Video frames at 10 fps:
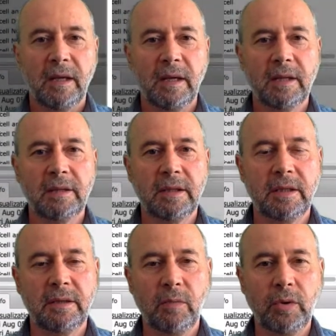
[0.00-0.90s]
And
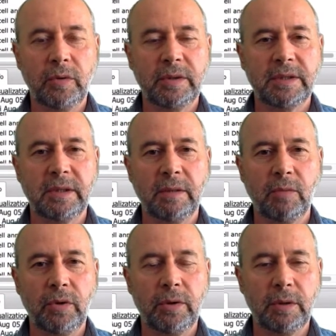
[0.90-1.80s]
the
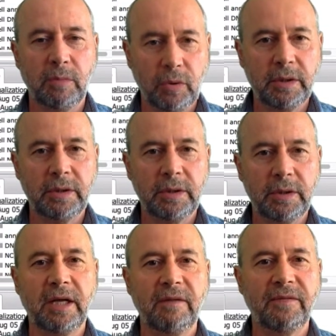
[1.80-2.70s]
model
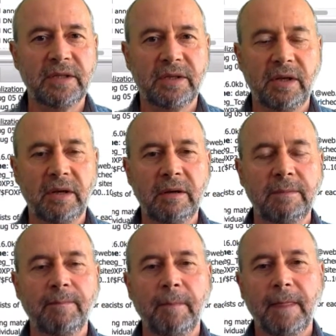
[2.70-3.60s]
itself is here.
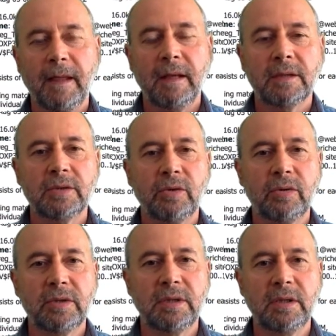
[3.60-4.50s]
So
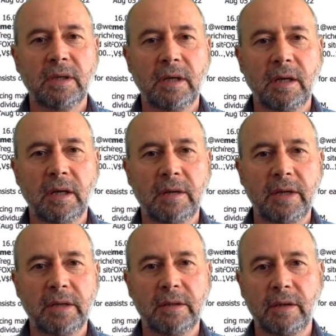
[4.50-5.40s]
you see
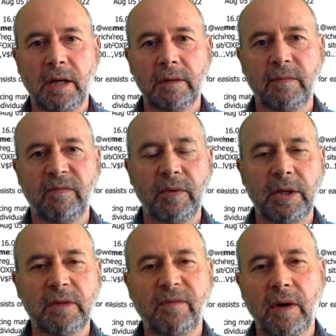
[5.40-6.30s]
that
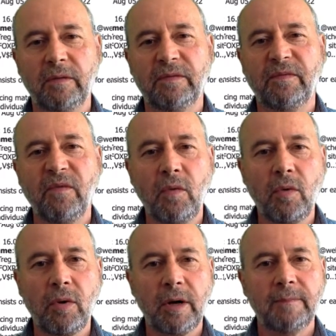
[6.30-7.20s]
it found
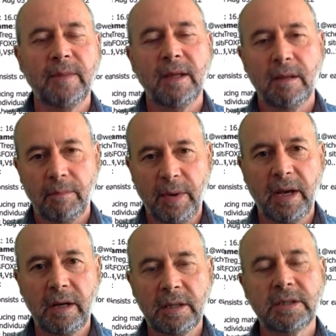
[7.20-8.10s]
4
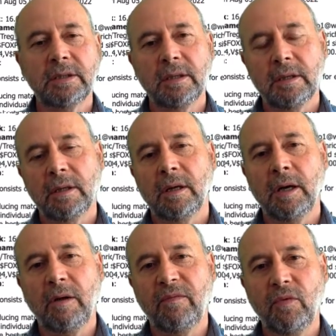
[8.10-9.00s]
pairs,
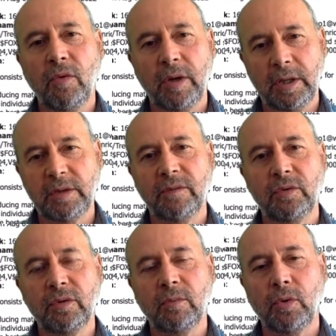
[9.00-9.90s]
4
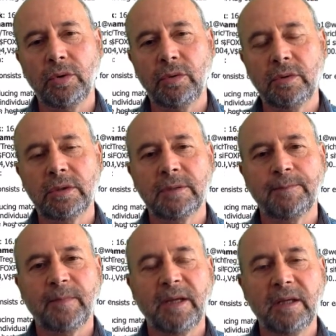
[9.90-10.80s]
individual modules
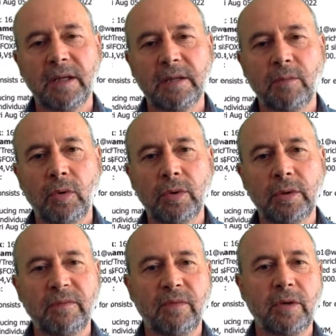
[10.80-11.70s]
in that
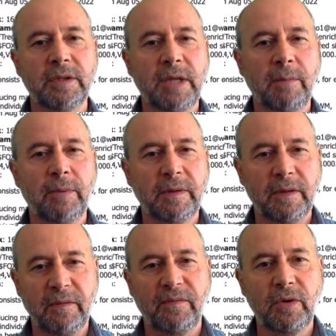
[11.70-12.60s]
model. For example,
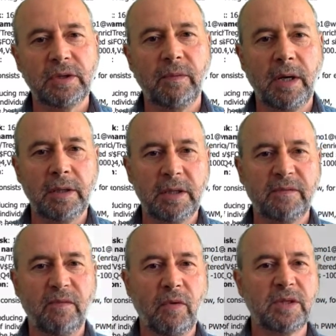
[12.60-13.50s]
the first one
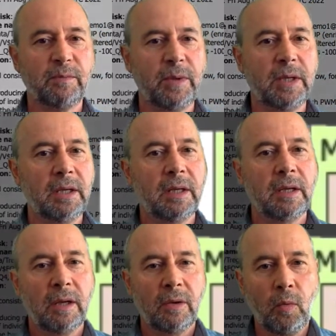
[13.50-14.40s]
is
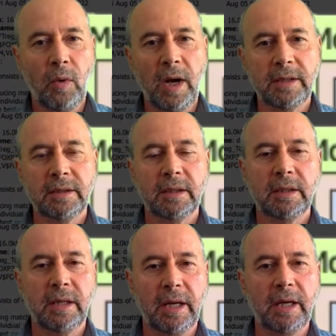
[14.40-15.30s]
FOXP1
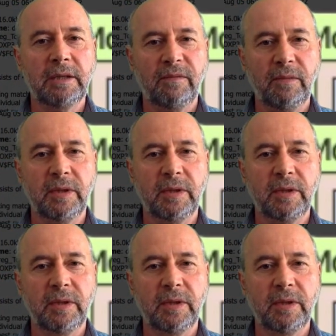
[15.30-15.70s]
and